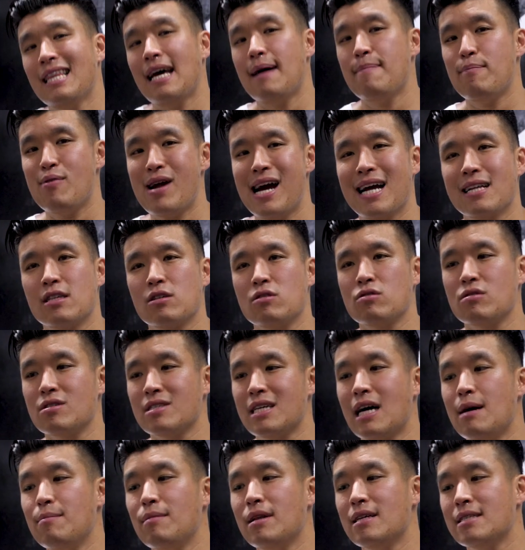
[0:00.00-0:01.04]
that practical because
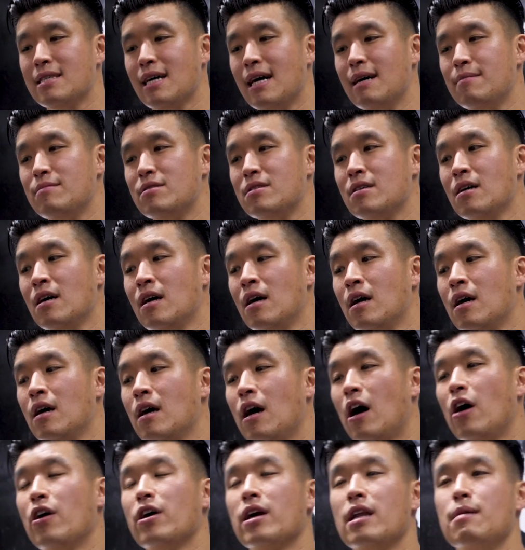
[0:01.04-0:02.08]
how many times
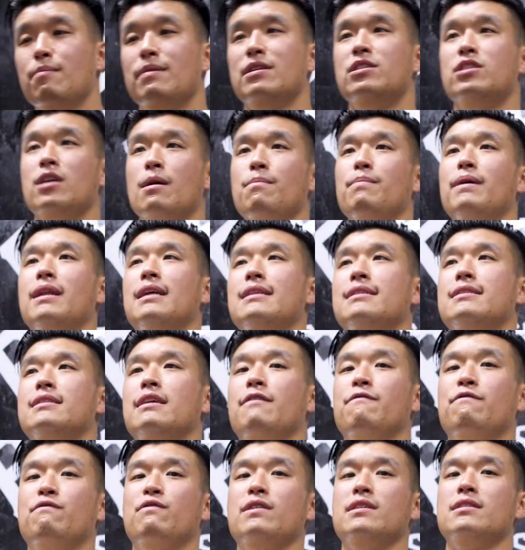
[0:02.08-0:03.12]
are you gonna be jumping and
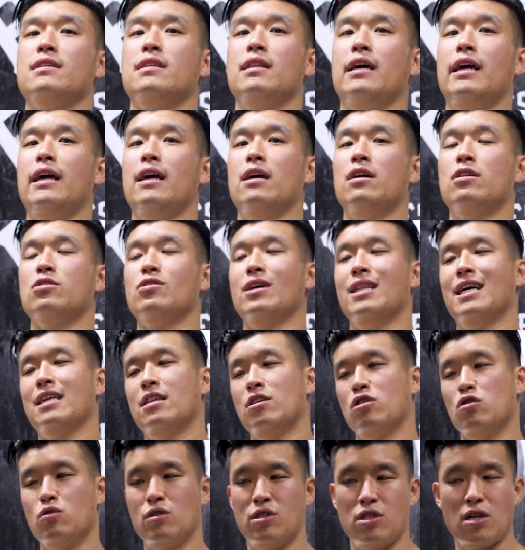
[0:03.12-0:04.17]
freezing the air? So I like
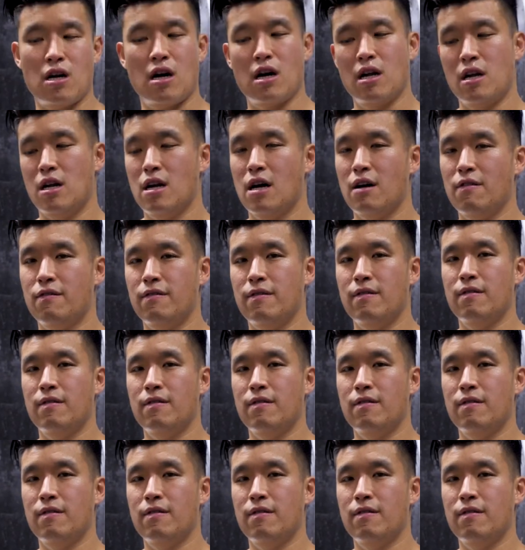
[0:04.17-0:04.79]
to switch it on and off.